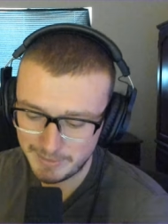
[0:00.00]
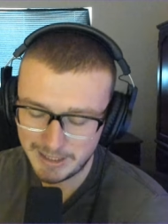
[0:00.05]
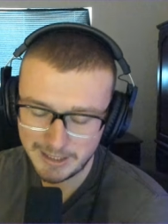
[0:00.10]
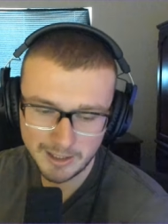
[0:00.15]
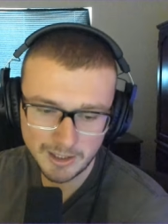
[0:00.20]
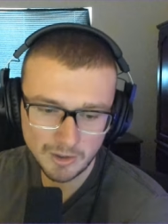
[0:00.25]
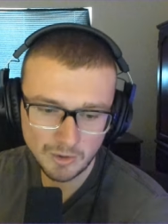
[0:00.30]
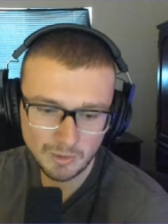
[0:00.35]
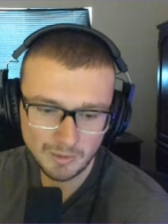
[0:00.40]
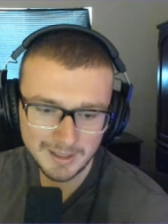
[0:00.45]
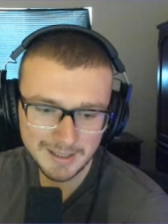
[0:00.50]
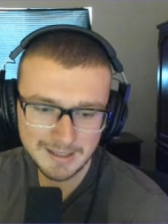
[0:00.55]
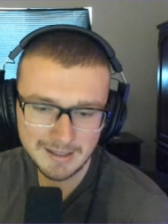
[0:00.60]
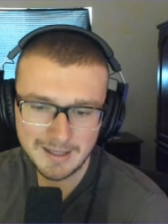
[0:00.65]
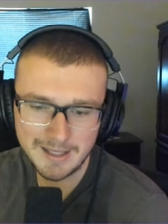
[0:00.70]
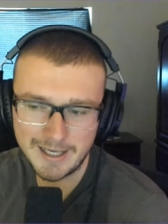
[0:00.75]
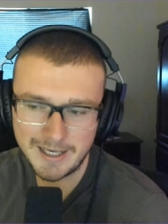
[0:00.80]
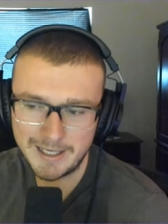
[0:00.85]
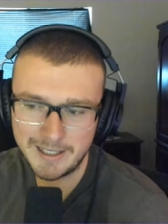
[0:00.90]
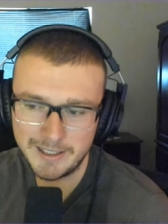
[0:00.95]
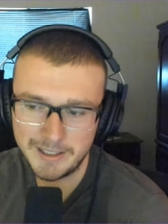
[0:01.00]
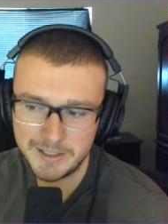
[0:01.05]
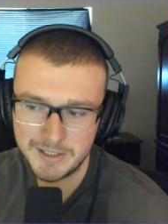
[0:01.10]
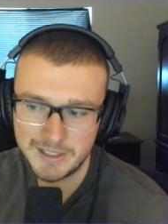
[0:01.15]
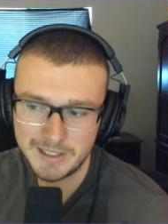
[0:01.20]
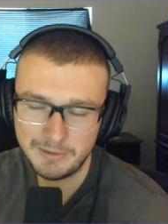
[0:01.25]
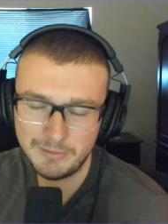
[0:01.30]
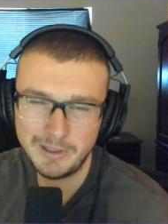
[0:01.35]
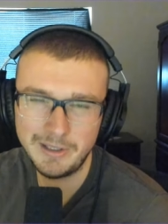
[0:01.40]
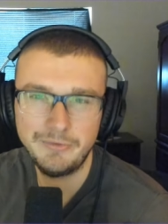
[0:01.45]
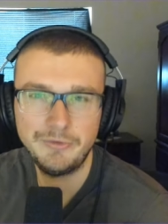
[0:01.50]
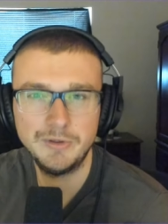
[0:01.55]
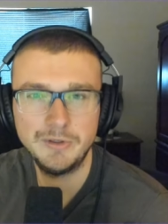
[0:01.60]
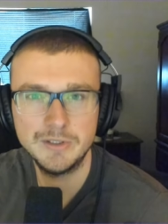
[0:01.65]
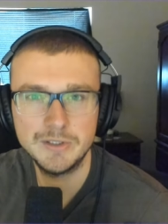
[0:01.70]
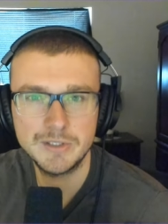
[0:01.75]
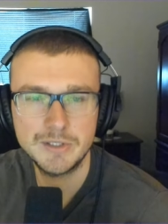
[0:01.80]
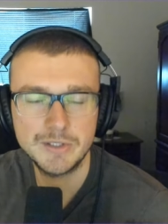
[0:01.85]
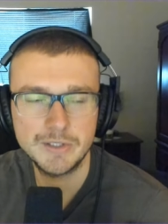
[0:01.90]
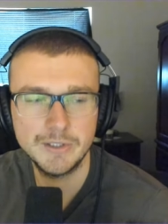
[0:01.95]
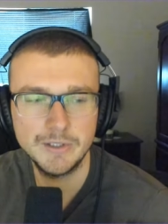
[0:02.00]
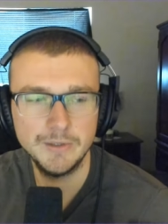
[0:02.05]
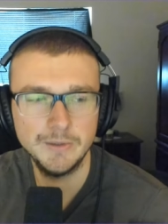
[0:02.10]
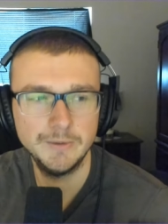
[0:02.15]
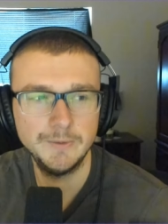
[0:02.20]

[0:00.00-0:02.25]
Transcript: know what that is a reference to.